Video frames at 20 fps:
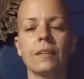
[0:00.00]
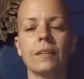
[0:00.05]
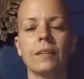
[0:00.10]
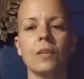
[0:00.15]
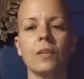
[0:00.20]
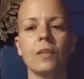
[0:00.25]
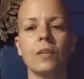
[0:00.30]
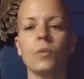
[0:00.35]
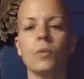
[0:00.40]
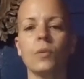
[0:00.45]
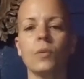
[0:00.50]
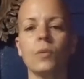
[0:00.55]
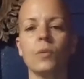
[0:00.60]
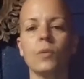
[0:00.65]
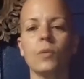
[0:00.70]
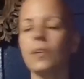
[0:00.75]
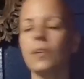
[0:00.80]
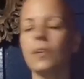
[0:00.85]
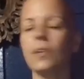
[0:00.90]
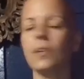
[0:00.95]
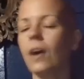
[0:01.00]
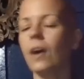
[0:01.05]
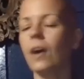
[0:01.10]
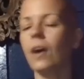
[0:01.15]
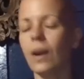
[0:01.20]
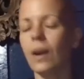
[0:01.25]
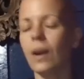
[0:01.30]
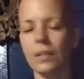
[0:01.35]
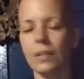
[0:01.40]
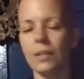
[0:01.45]
with all of our
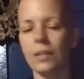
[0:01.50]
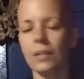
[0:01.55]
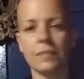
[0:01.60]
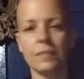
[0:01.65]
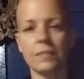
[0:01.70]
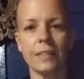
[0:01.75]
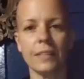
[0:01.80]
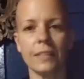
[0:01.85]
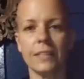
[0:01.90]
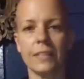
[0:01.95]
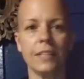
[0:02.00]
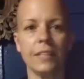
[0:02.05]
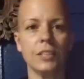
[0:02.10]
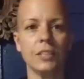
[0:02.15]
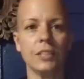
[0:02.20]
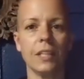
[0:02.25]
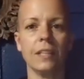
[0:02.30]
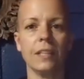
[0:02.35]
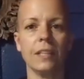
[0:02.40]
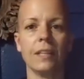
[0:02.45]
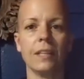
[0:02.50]
attention and